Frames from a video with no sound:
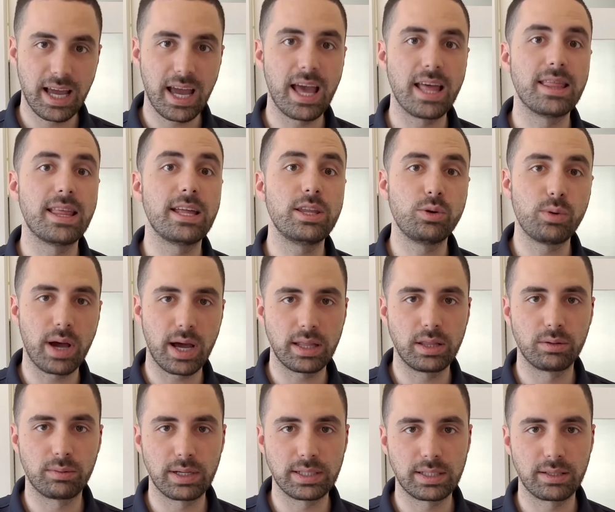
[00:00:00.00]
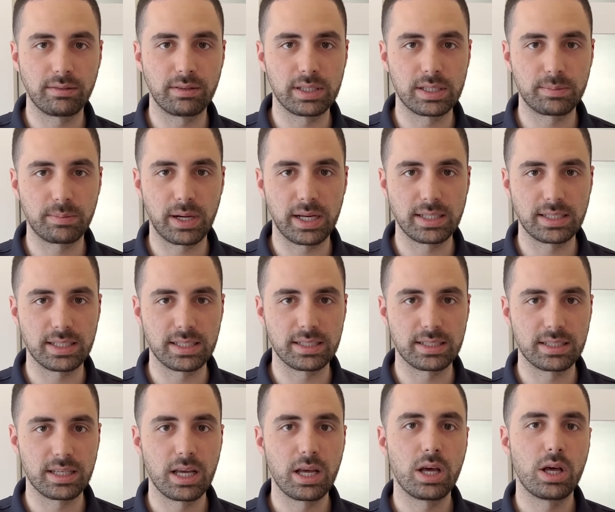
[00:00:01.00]
and then you add the rest of the
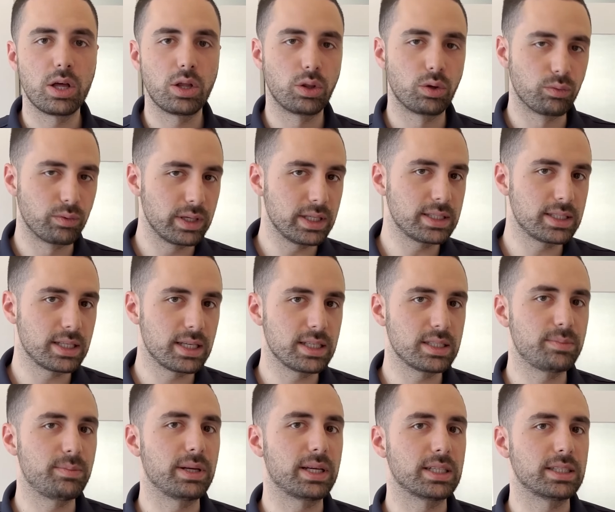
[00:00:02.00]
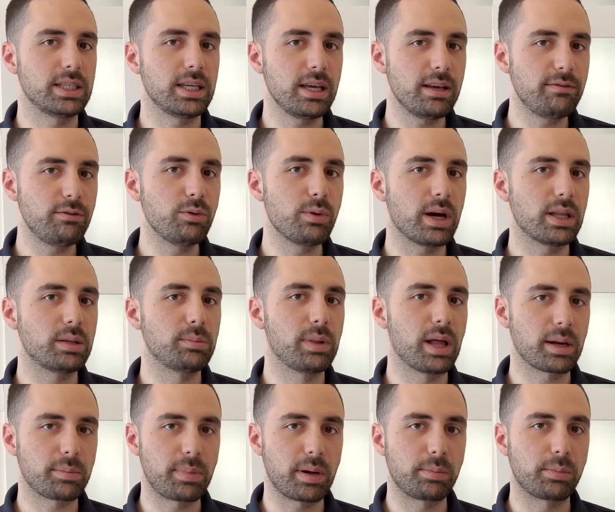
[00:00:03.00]
spices. The reason is because if you add the
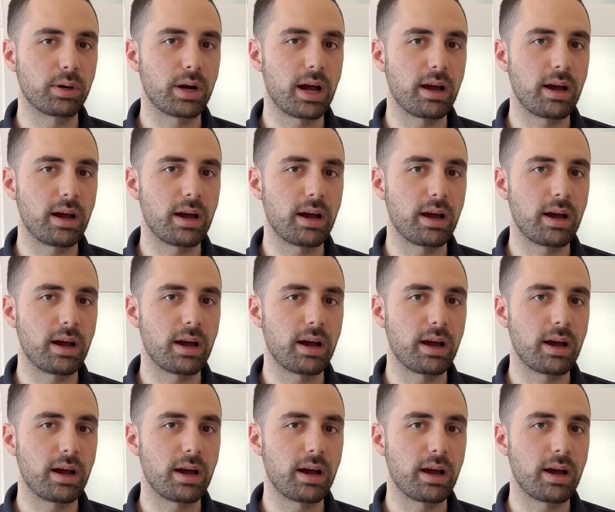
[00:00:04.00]
black pepper